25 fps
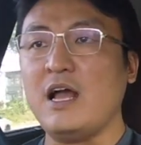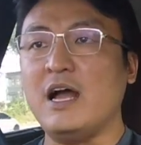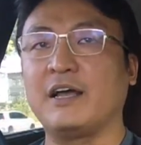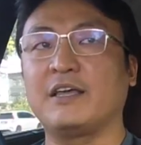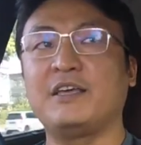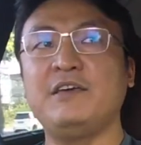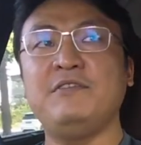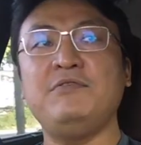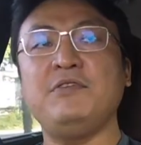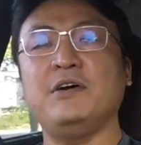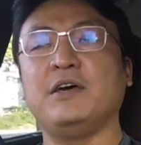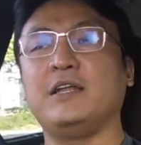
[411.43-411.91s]
i'll
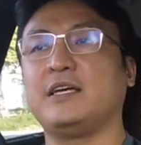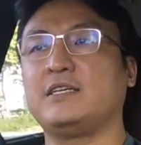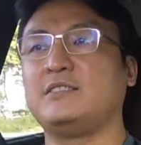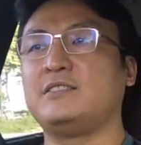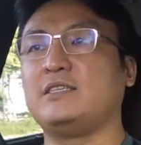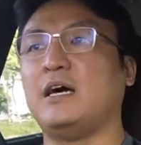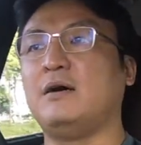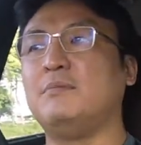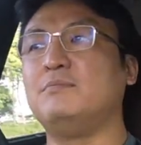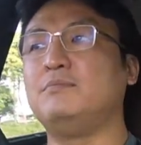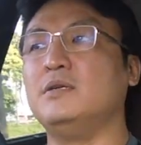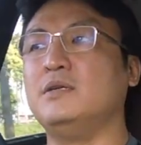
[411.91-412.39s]
give you an
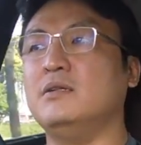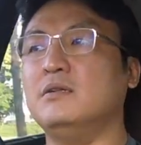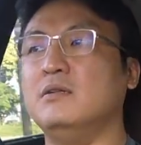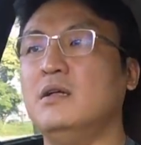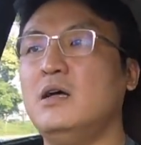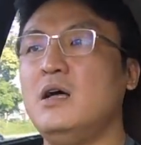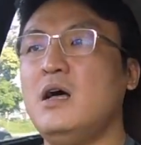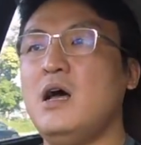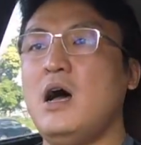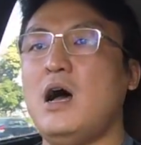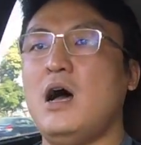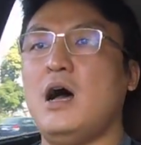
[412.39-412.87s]
example
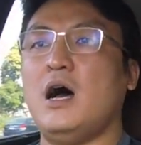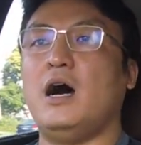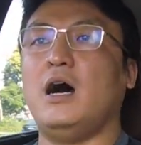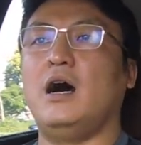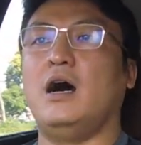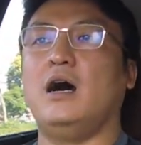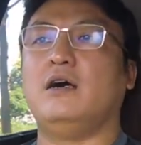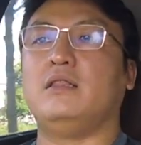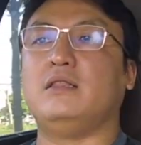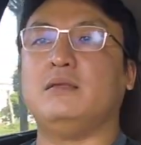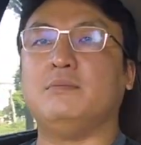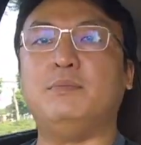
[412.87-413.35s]

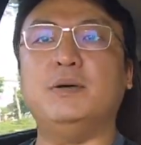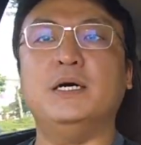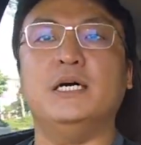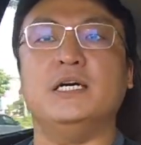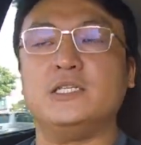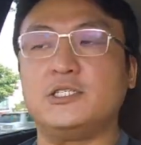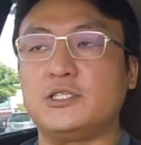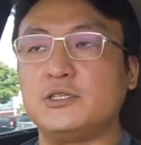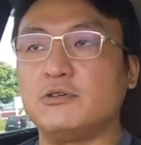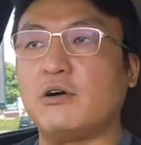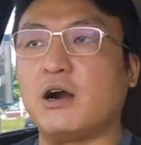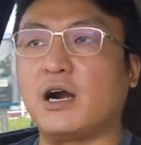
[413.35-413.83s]
uh, the
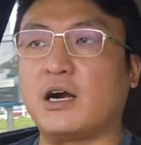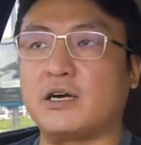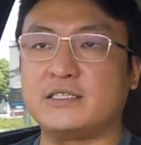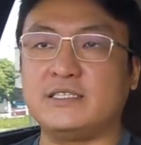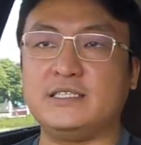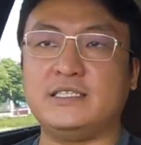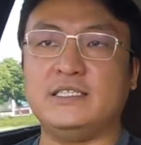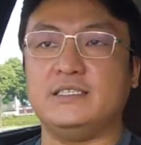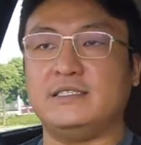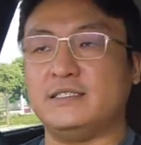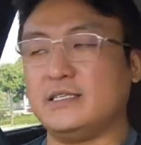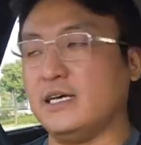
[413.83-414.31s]
peugeot
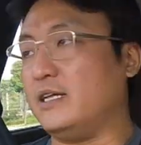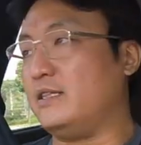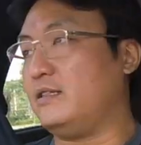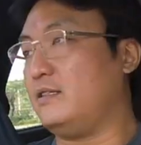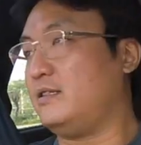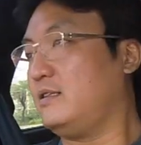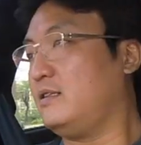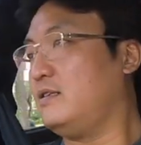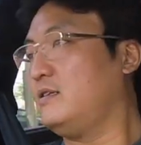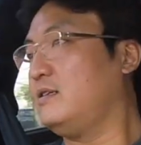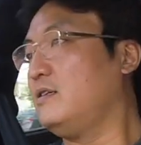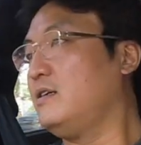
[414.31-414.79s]
rcz
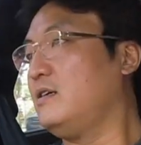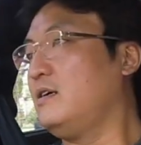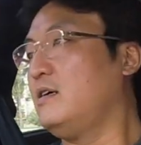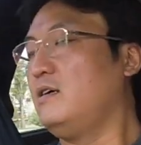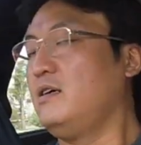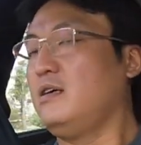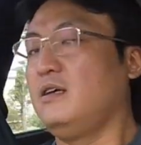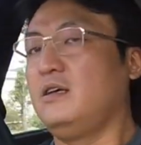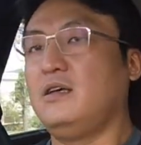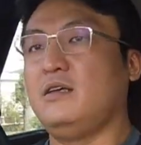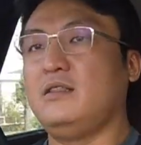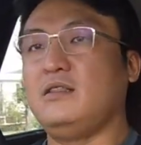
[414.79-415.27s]

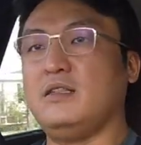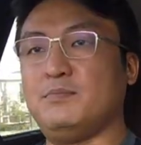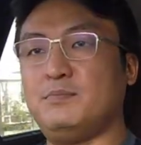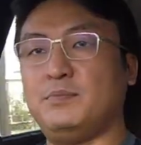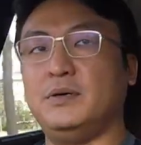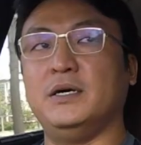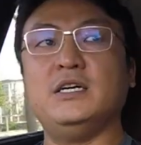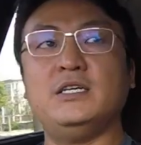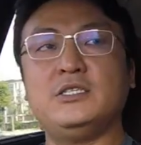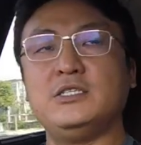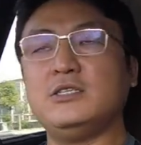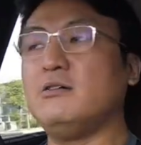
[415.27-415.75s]
the
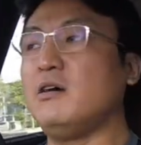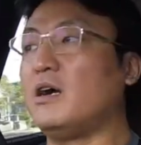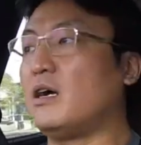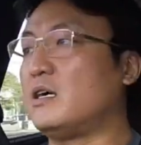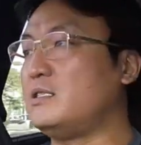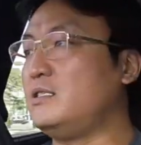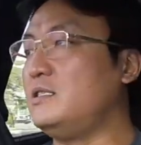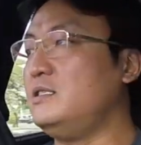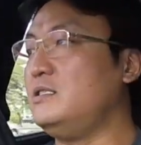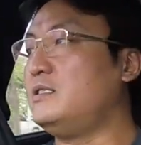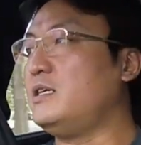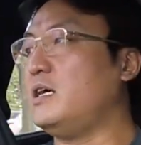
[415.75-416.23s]
peugeot
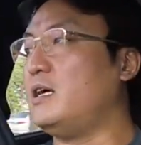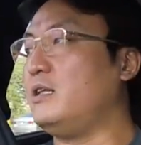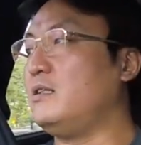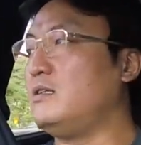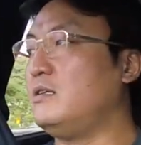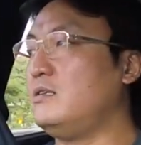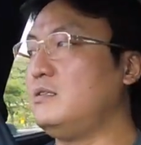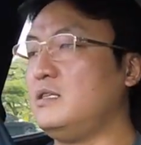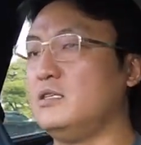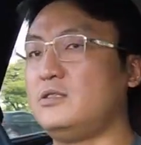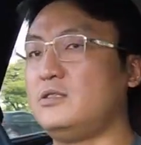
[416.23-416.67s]
rcz the